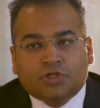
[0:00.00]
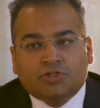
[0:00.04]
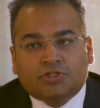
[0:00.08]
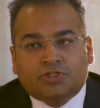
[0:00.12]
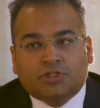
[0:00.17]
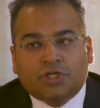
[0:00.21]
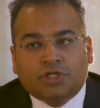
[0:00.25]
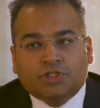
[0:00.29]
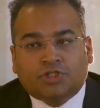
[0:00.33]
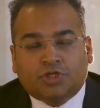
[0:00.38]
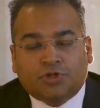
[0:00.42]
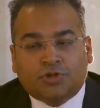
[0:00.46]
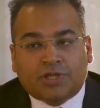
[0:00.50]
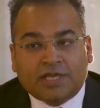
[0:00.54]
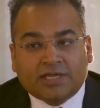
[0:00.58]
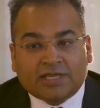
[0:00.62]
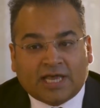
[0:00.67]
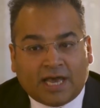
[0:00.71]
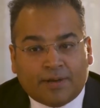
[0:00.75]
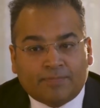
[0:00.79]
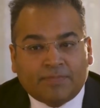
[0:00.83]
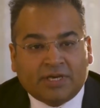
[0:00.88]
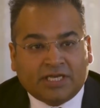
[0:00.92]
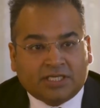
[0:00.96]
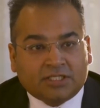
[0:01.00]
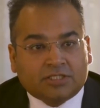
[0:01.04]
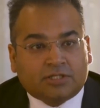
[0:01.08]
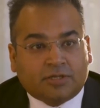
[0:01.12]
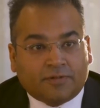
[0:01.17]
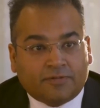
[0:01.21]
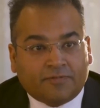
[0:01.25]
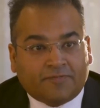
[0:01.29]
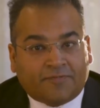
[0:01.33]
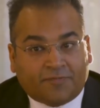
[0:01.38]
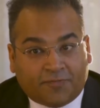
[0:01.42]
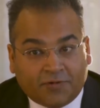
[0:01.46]
so do you think that means
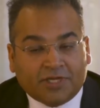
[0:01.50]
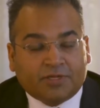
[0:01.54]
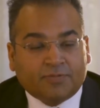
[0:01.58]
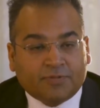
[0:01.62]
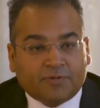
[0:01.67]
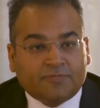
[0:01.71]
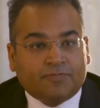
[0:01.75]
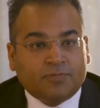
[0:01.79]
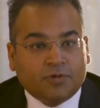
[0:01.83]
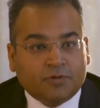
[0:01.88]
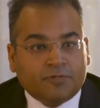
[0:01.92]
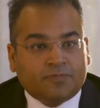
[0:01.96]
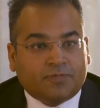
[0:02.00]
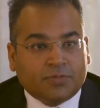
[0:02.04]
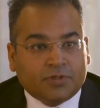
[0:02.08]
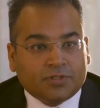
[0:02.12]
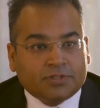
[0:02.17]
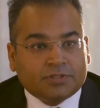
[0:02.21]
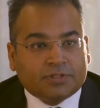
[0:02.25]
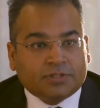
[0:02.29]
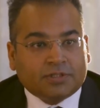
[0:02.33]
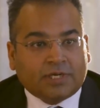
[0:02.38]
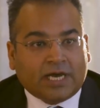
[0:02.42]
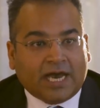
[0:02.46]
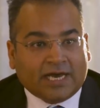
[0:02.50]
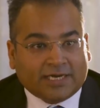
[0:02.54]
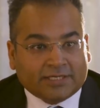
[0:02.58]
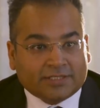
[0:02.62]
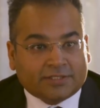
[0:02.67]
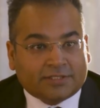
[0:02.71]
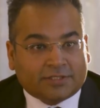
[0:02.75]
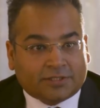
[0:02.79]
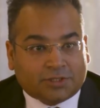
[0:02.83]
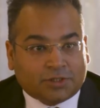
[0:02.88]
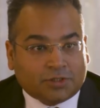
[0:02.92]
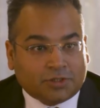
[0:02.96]
that freedom of movement
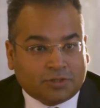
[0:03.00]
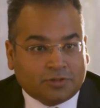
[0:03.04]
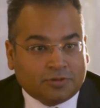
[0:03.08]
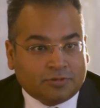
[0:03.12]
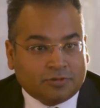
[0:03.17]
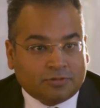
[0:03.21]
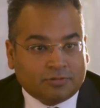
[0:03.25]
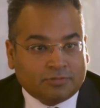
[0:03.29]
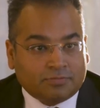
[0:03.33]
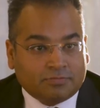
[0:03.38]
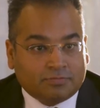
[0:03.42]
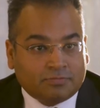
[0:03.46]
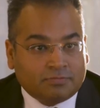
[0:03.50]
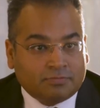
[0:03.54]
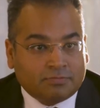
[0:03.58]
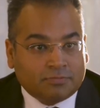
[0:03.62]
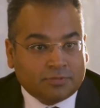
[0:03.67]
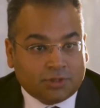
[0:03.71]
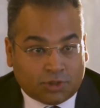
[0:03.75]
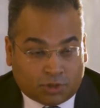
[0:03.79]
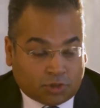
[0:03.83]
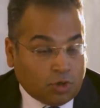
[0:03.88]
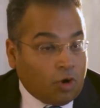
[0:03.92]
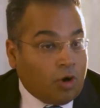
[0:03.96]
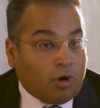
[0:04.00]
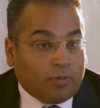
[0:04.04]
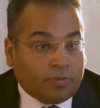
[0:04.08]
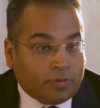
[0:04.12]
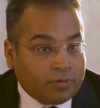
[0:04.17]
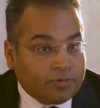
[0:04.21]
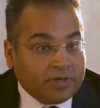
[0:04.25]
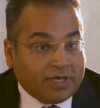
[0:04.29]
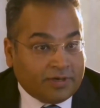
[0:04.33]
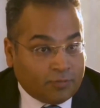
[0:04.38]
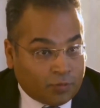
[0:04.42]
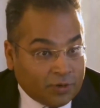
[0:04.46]
has to stop
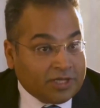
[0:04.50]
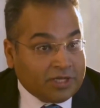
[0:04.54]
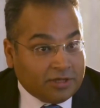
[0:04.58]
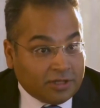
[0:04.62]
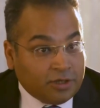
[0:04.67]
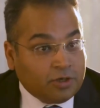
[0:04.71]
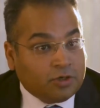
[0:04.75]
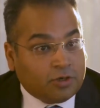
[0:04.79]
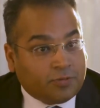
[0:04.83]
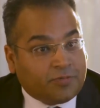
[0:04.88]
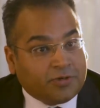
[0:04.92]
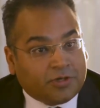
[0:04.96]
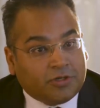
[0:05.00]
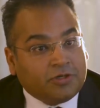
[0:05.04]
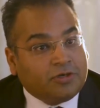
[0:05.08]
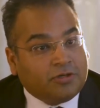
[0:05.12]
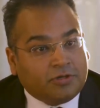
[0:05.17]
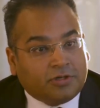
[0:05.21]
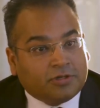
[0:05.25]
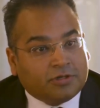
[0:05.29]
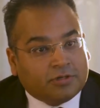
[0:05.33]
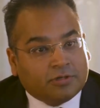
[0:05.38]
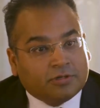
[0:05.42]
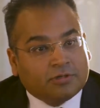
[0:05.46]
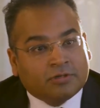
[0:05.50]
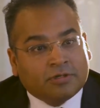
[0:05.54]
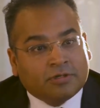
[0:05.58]
within the European Union?